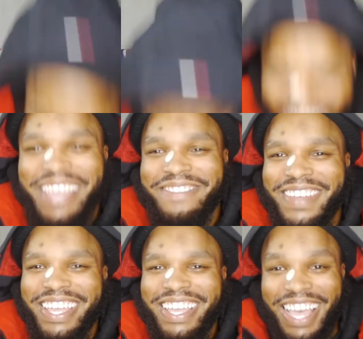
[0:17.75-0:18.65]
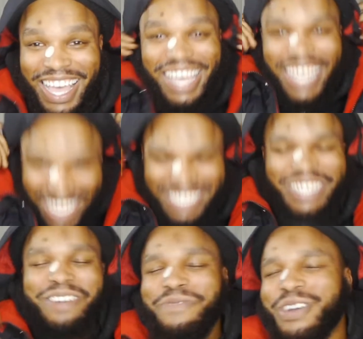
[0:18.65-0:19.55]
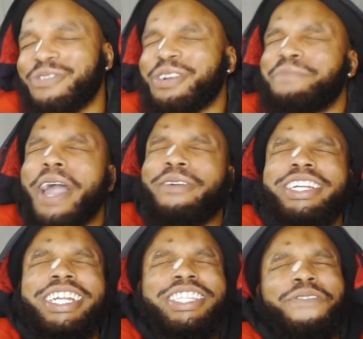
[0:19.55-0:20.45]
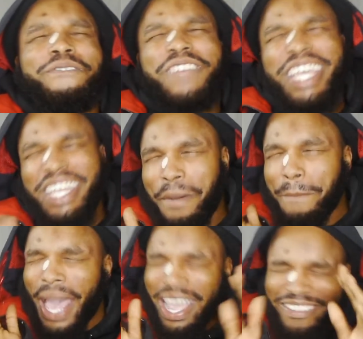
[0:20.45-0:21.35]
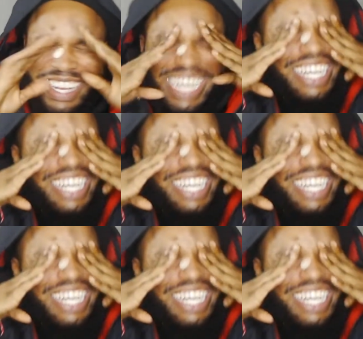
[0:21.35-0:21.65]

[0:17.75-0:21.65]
Hey, man, it's your boy Real back with another video, back with